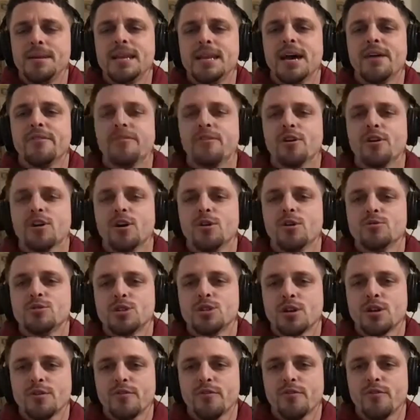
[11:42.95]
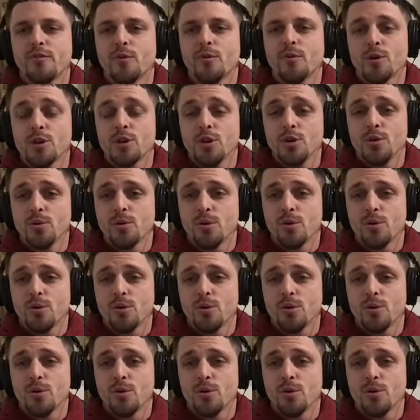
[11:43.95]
never coaching for you,